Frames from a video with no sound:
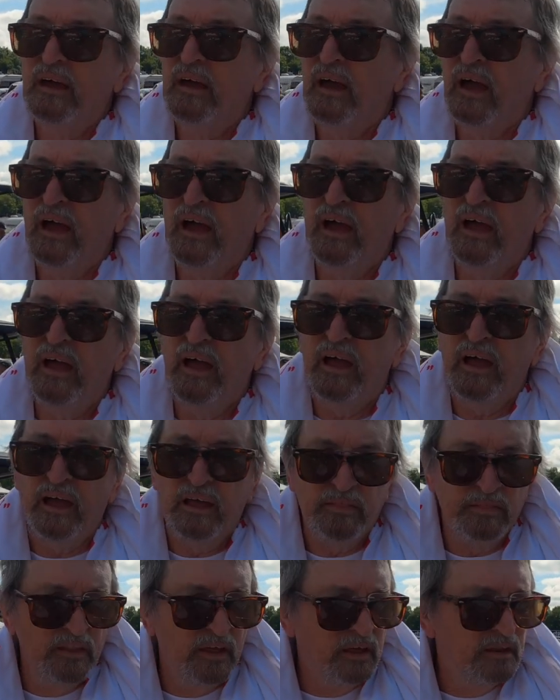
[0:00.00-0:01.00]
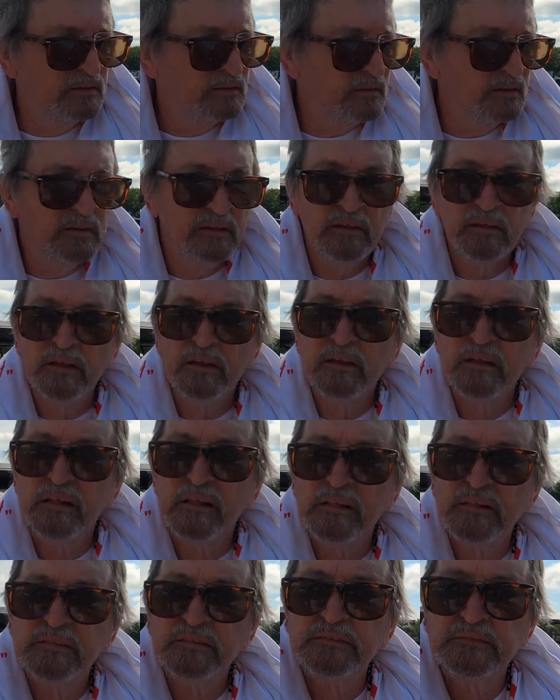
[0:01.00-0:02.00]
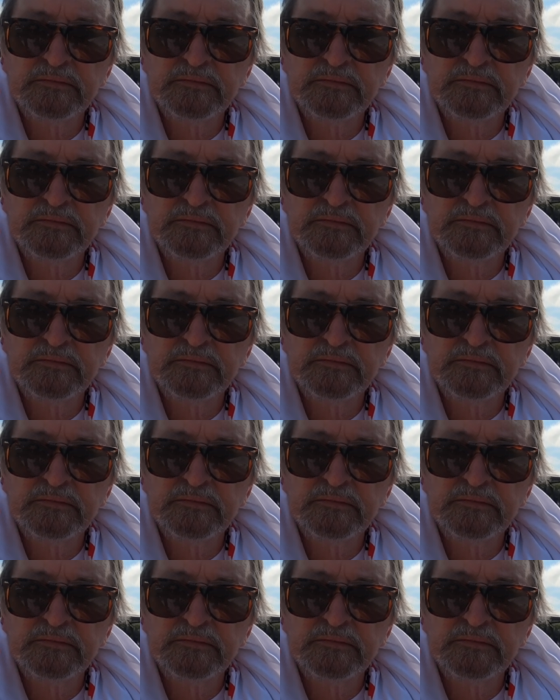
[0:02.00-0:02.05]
Okay, and, and so you were, you were a mechanic?